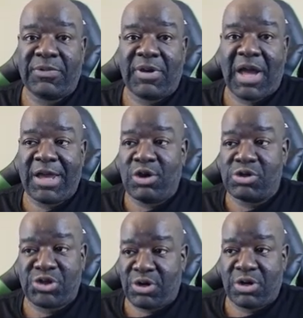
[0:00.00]
I use
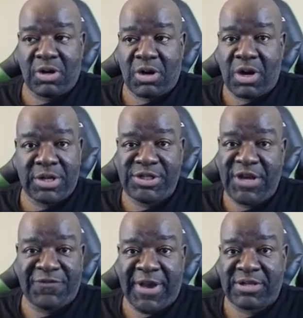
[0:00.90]
her on
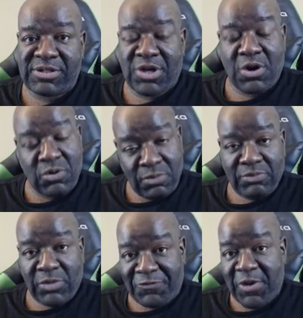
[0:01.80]
defense. So
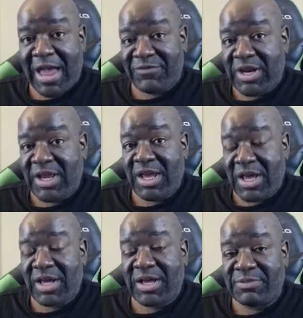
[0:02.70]
if you have any
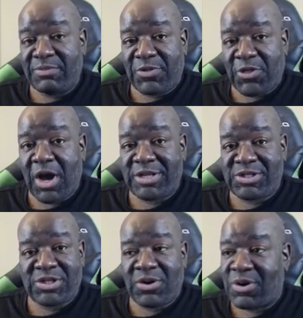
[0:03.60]
uh,
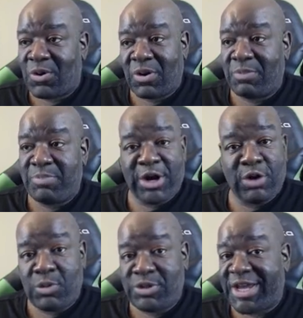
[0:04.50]
thoughts or, or better
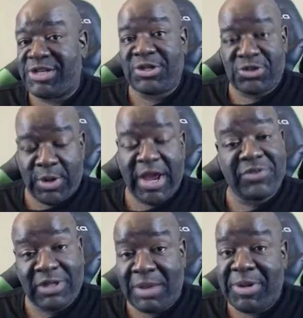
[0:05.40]
rotations or
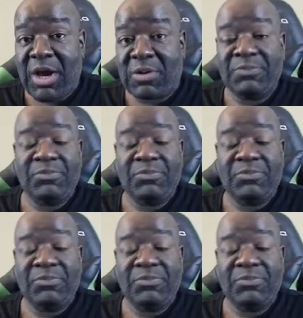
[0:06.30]
whatever, let me know.